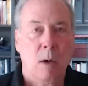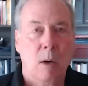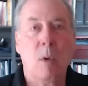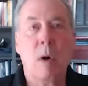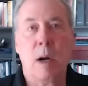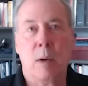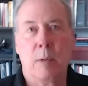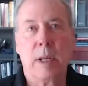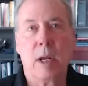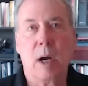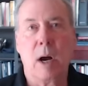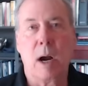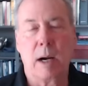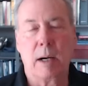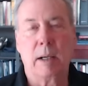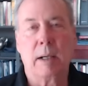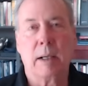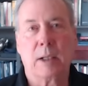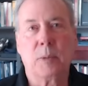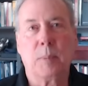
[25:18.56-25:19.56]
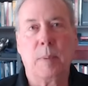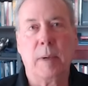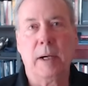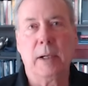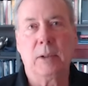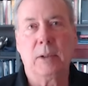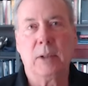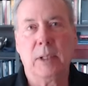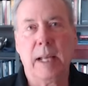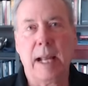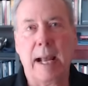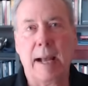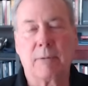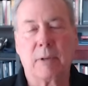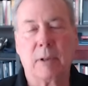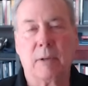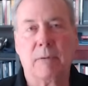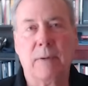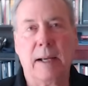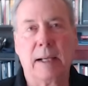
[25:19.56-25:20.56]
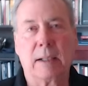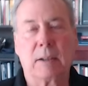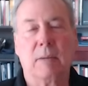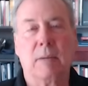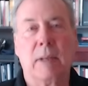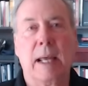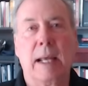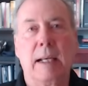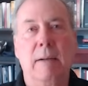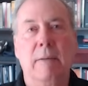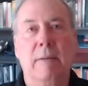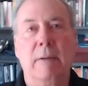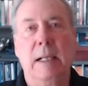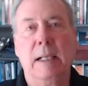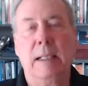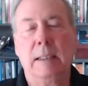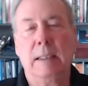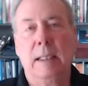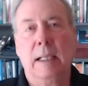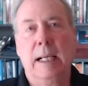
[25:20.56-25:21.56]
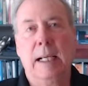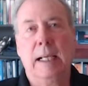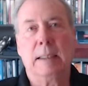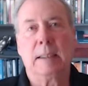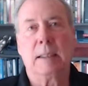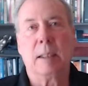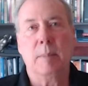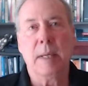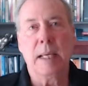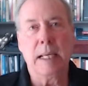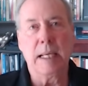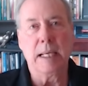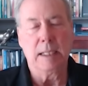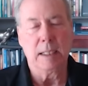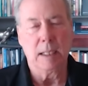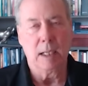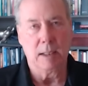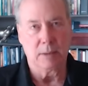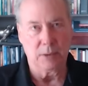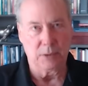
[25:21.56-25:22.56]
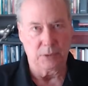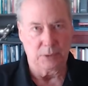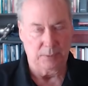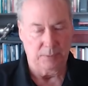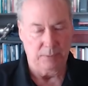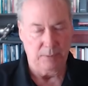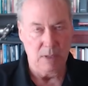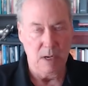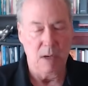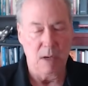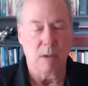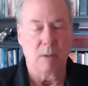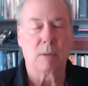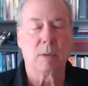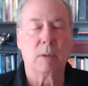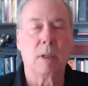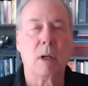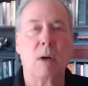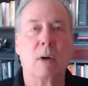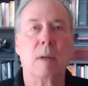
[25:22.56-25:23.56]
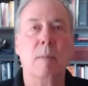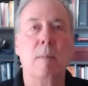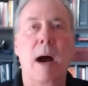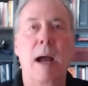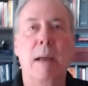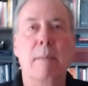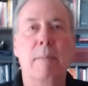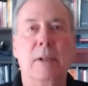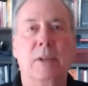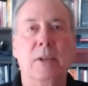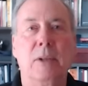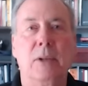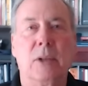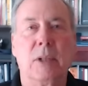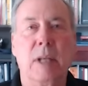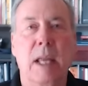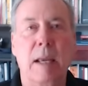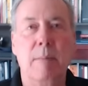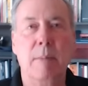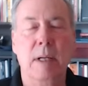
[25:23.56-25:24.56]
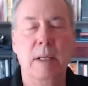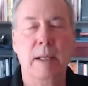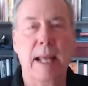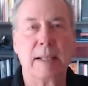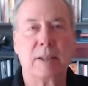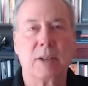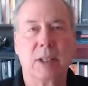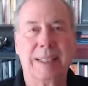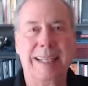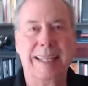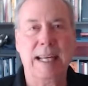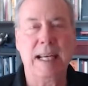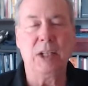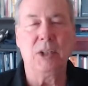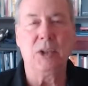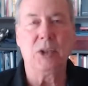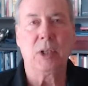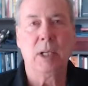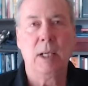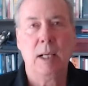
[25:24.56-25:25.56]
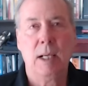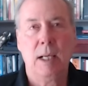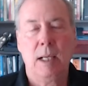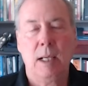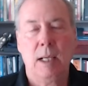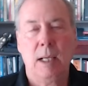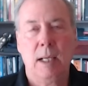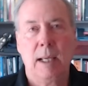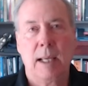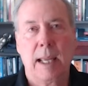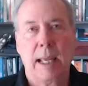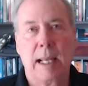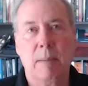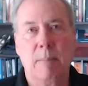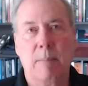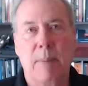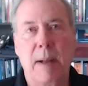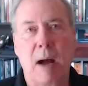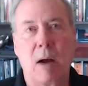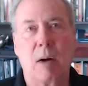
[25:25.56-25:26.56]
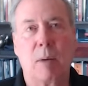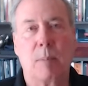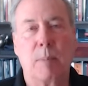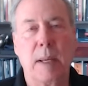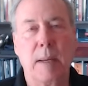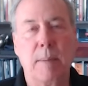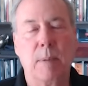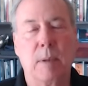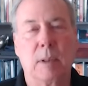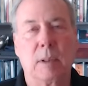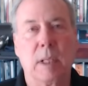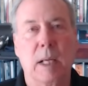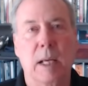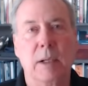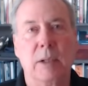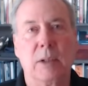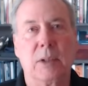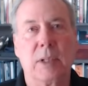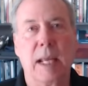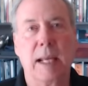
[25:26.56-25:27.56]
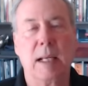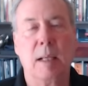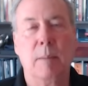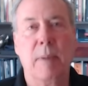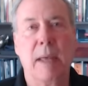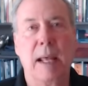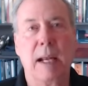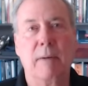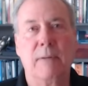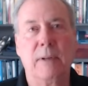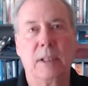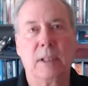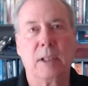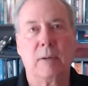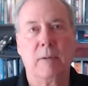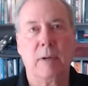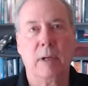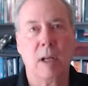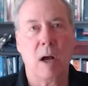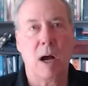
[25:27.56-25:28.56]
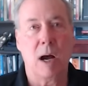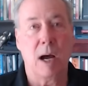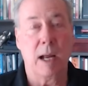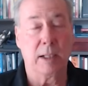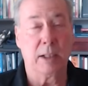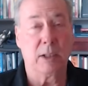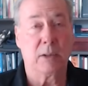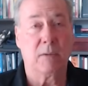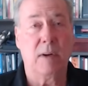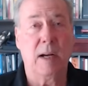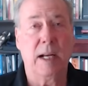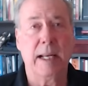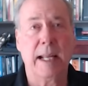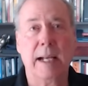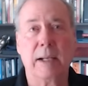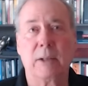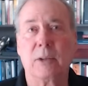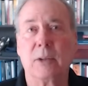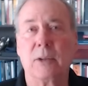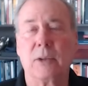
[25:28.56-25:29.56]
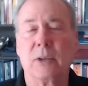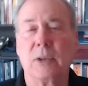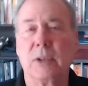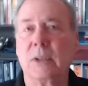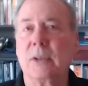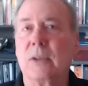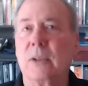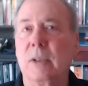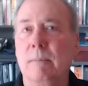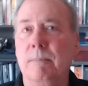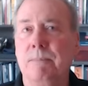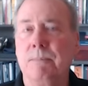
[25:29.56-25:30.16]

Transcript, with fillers: Well, we are experiencing the after effects of that event. And to me, I'll just, you know, go to my mission statement. And that's to teach and empower people to understand the benefits of an honest financial system,